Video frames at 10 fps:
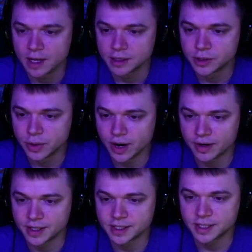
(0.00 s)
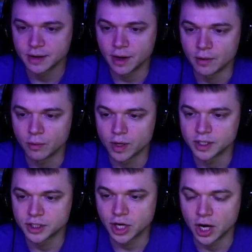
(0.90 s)
two areas in
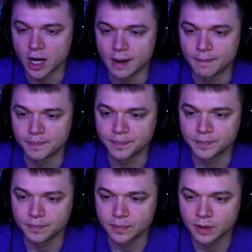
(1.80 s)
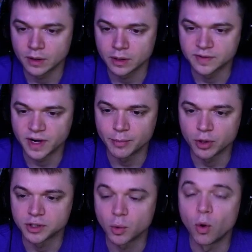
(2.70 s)
which um, is very
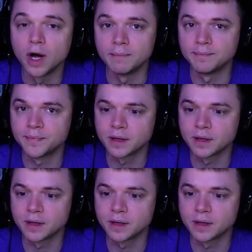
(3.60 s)
important. So one...